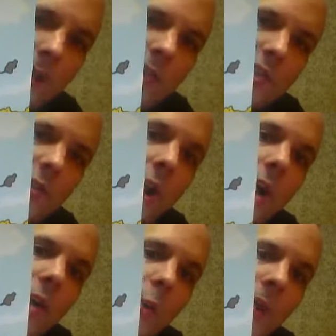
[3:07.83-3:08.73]
A
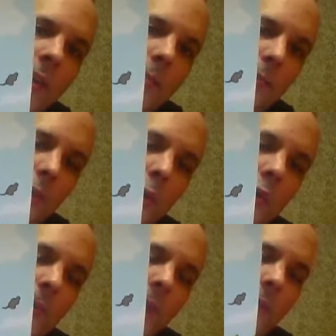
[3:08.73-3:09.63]
strong wind blew
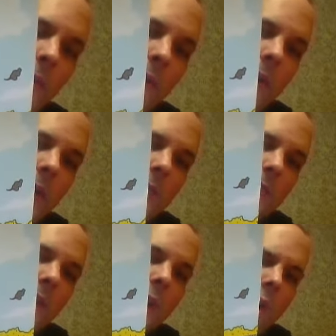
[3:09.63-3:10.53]
them everywhere.
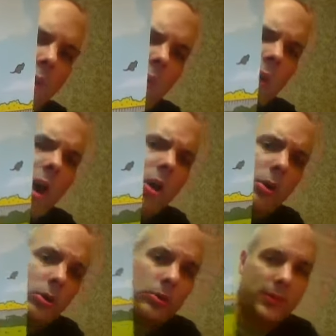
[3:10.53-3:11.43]

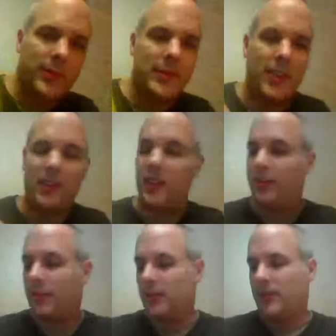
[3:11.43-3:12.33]
Oh no, said
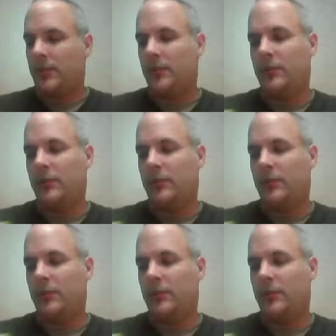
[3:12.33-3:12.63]
Clifford.